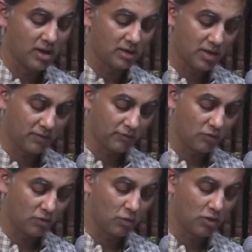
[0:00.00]

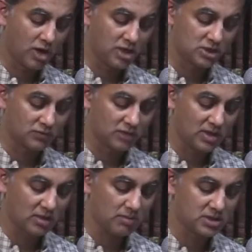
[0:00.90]
Therefore, O greatest of the
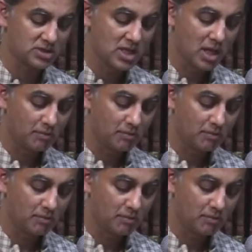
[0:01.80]
demons,